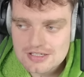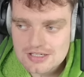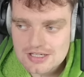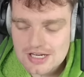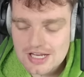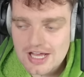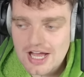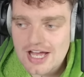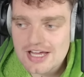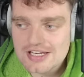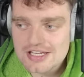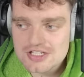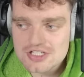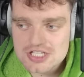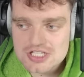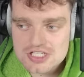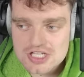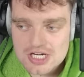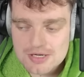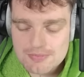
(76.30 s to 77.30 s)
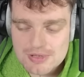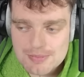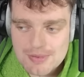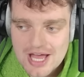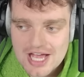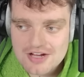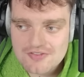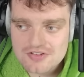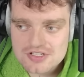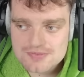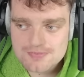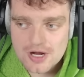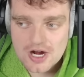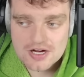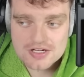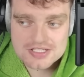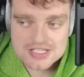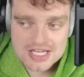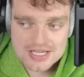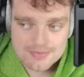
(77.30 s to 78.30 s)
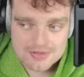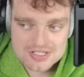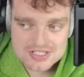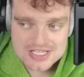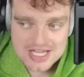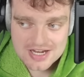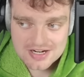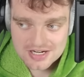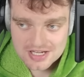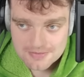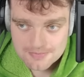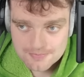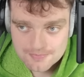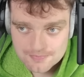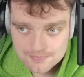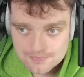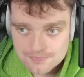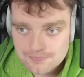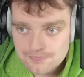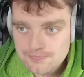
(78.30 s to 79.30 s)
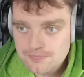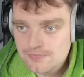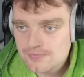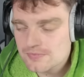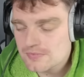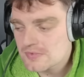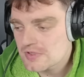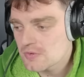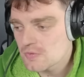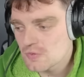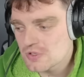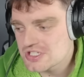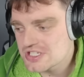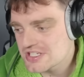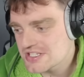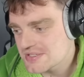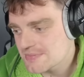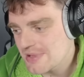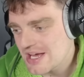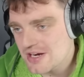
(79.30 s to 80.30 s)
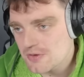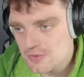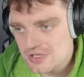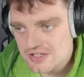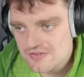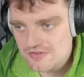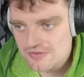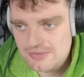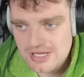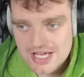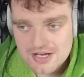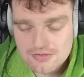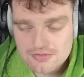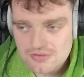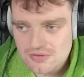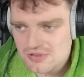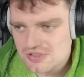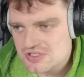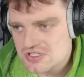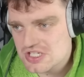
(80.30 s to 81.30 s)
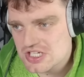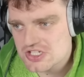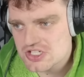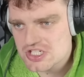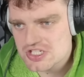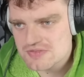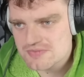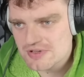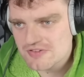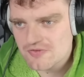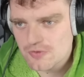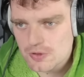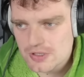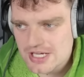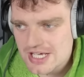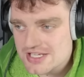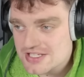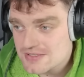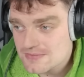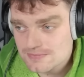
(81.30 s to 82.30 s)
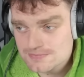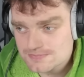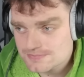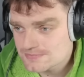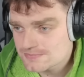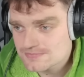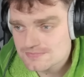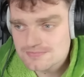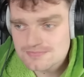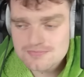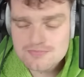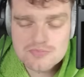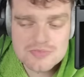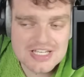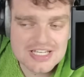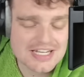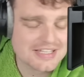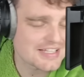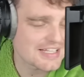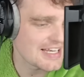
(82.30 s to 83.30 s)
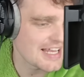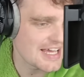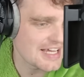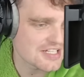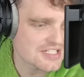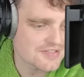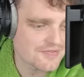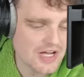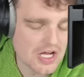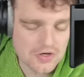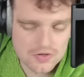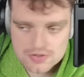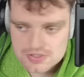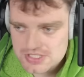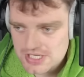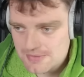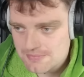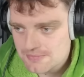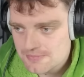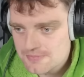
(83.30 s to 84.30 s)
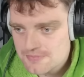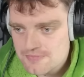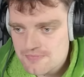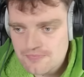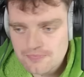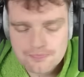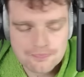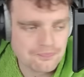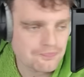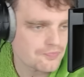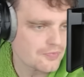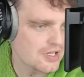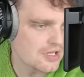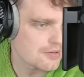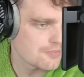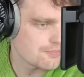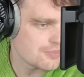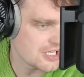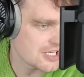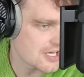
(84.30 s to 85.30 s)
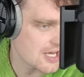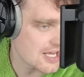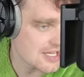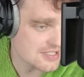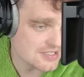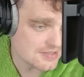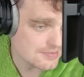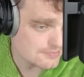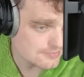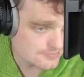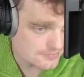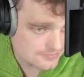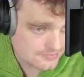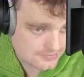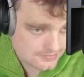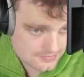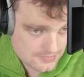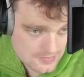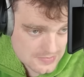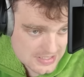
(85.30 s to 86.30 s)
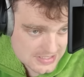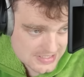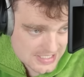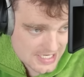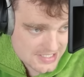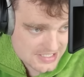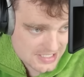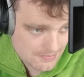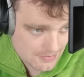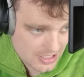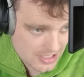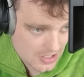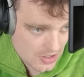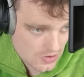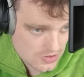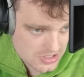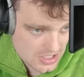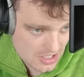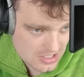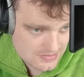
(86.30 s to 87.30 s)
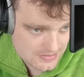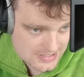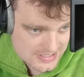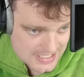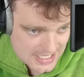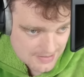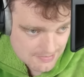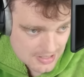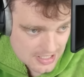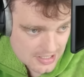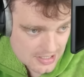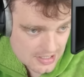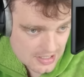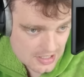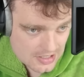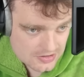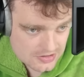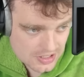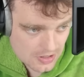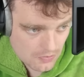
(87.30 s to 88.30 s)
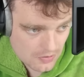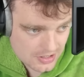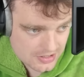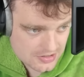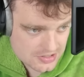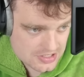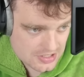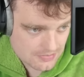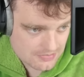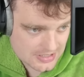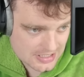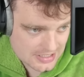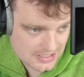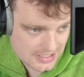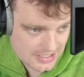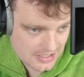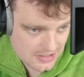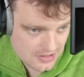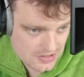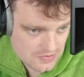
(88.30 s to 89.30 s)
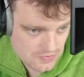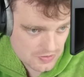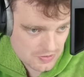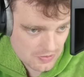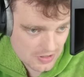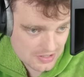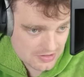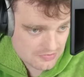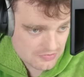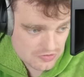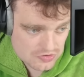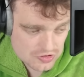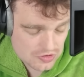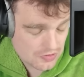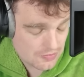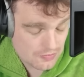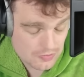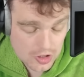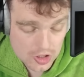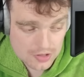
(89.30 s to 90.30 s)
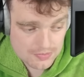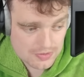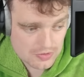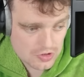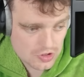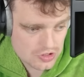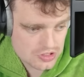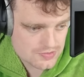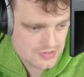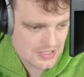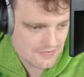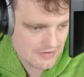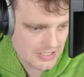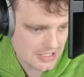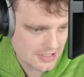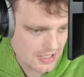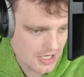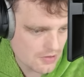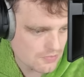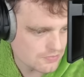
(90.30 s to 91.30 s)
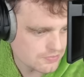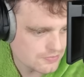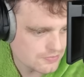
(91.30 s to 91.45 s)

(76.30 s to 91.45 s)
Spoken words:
Like, I think she's going to be back for the Sparks game on Saturday, which is about a week from now. Or, say, geez, about 4 days. And at the latest, the Valkyries game. Because it says here, my goal's always been the same. Don't want to do something that lingers. We want her to be 100% ready to go.